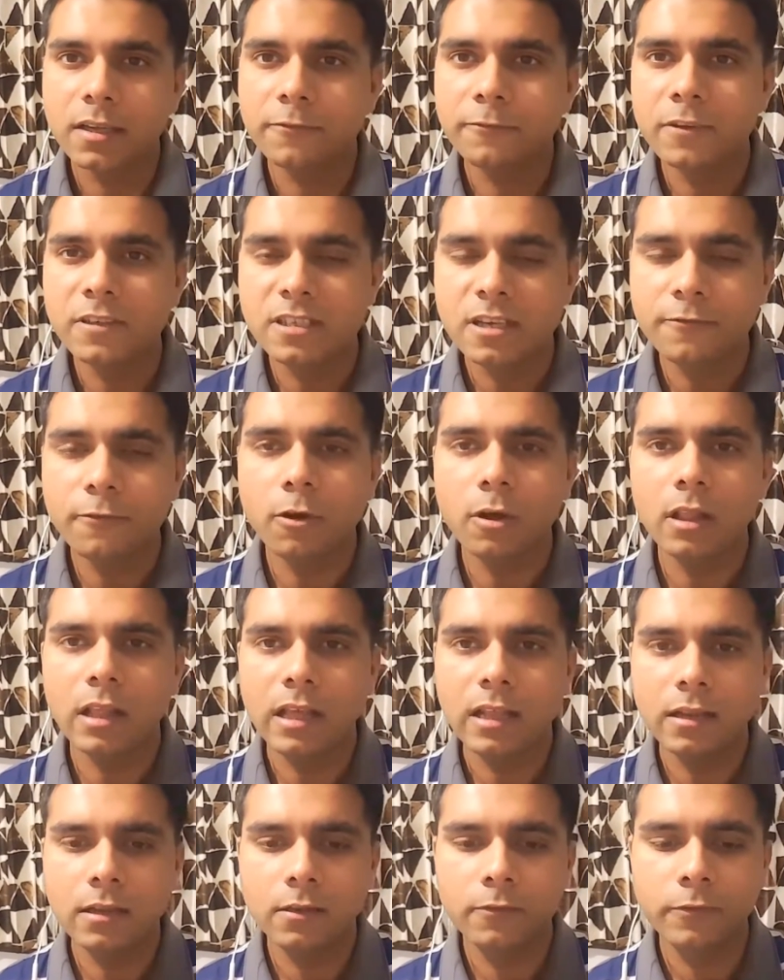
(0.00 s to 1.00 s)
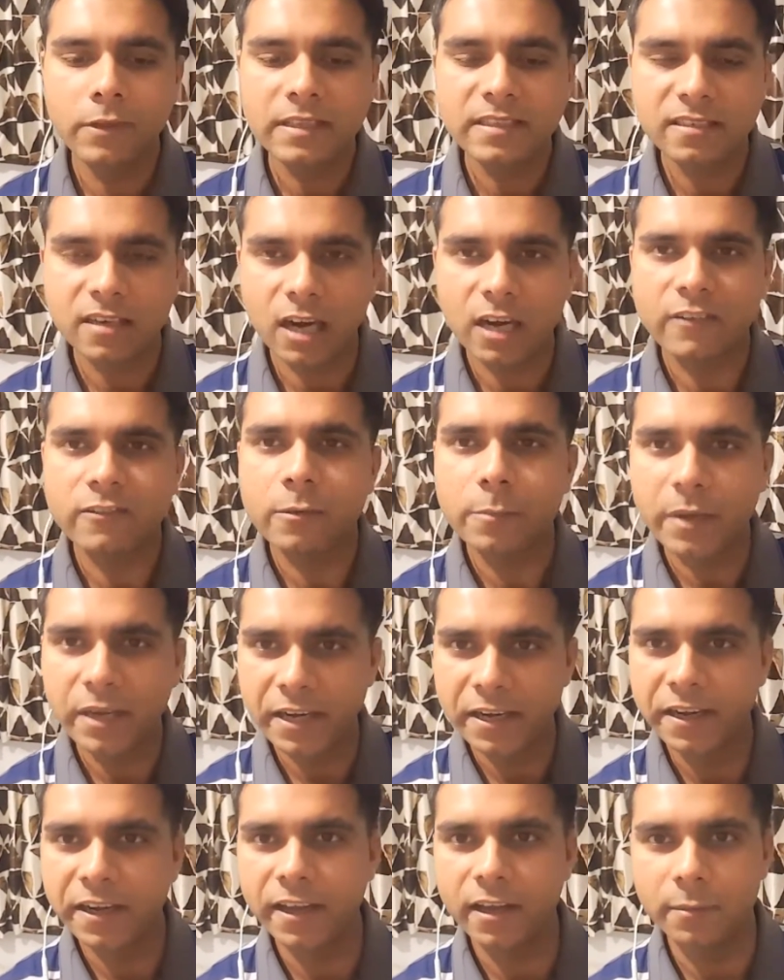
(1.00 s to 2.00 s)
First of all, we'll start from
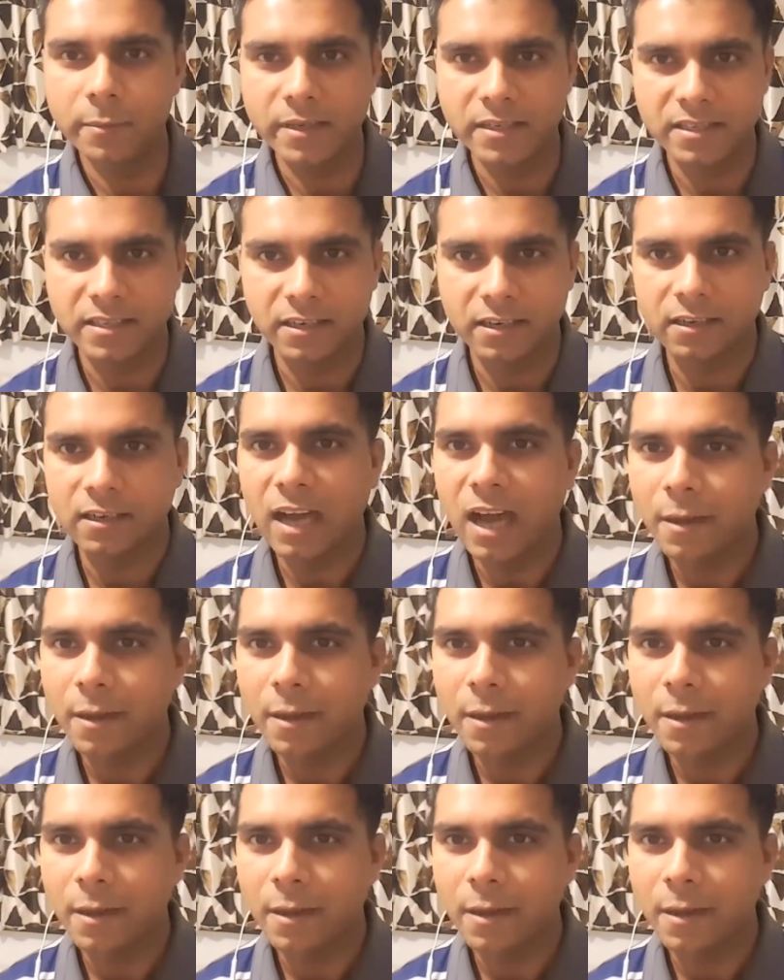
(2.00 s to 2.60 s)
India basically.